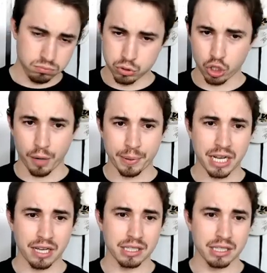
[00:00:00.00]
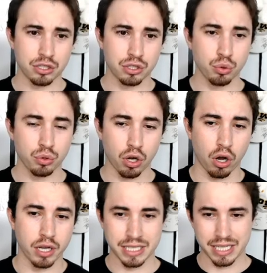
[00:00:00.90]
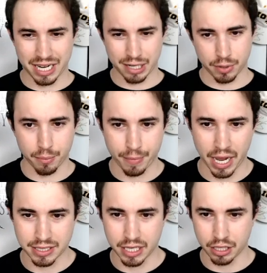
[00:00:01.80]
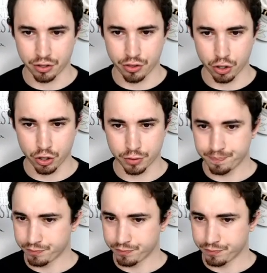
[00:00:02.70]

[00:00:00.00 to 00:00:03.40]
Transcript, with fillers: dropping down Lee to the cons. He's ended up coming back, taking third